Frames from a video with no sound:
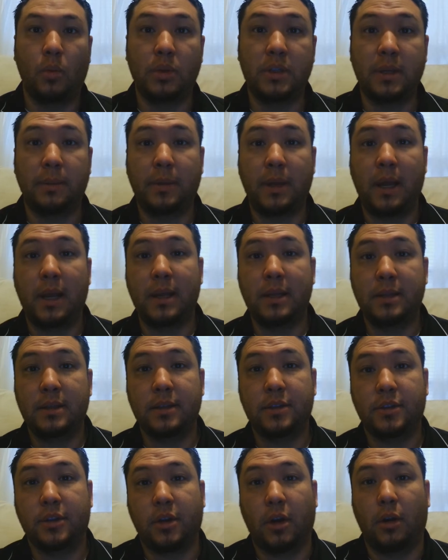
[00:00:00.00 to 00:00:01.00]
What's up, guys?
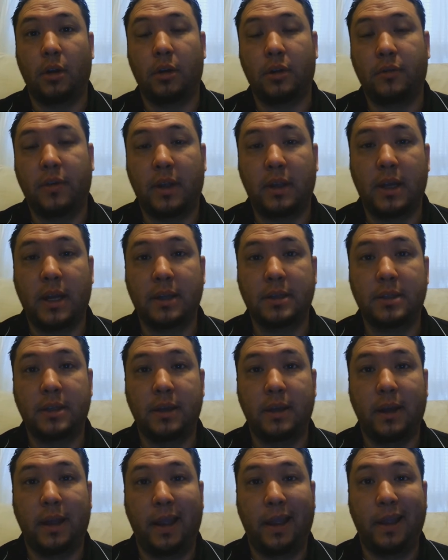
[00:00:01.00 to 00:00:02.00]
It's Carlos
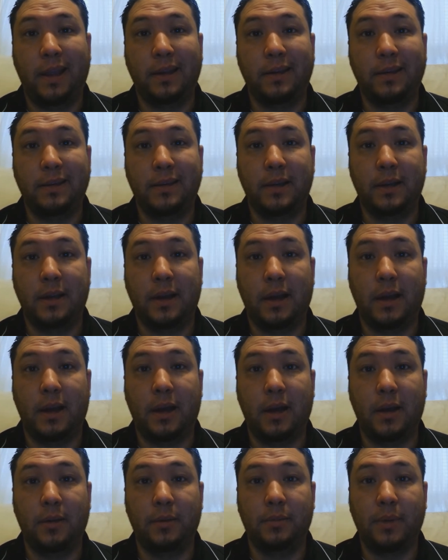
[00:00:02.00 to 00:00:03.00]
Valdosta, and
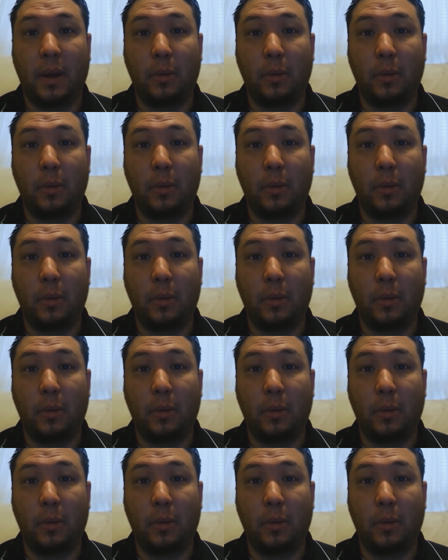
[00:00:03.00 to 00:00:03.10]
uh,